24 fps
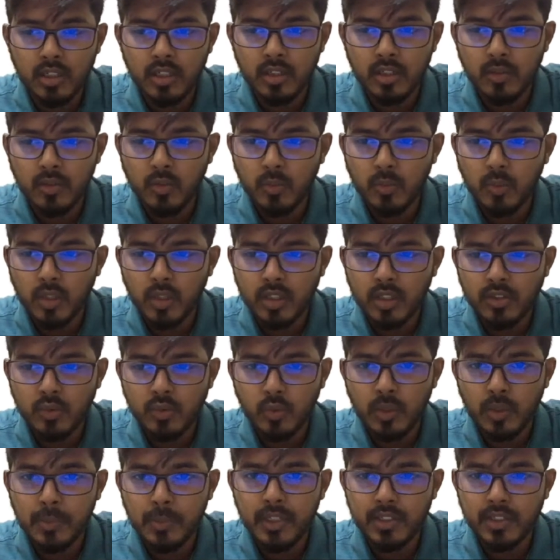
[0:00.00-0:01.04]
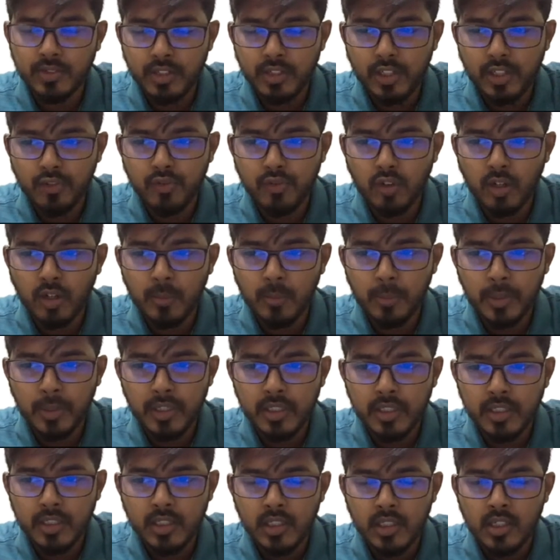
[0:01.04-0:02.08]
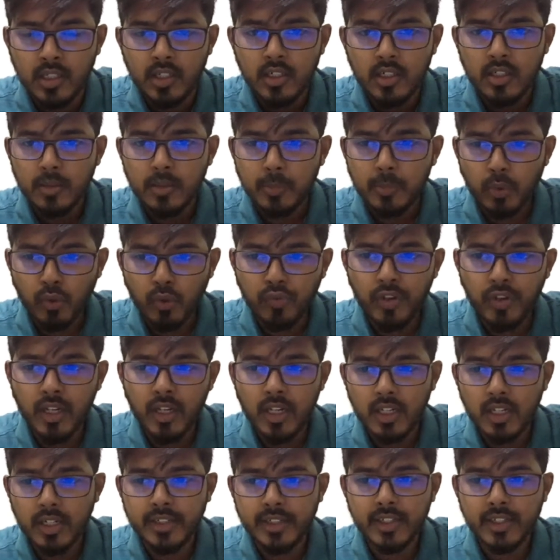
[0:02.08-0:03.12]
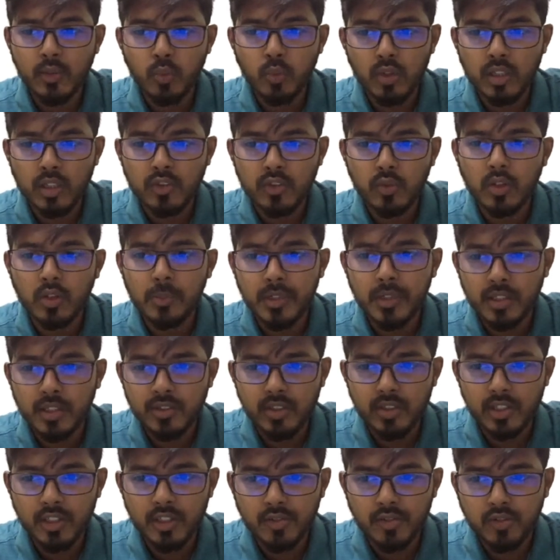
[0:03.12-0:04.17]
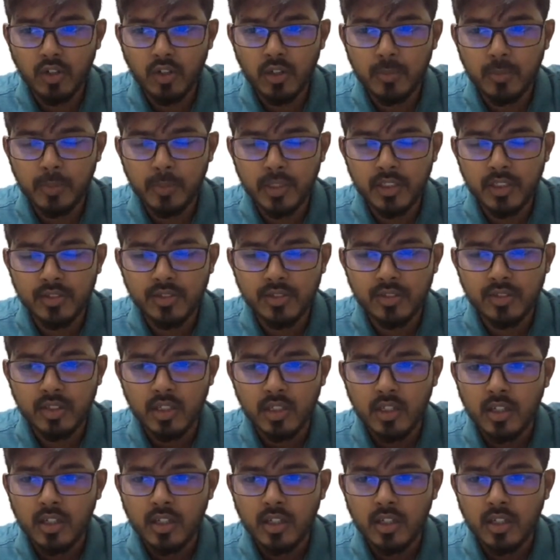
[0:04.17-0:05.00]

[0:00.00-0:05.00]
works will be a set of component, profile related works will be a set of components,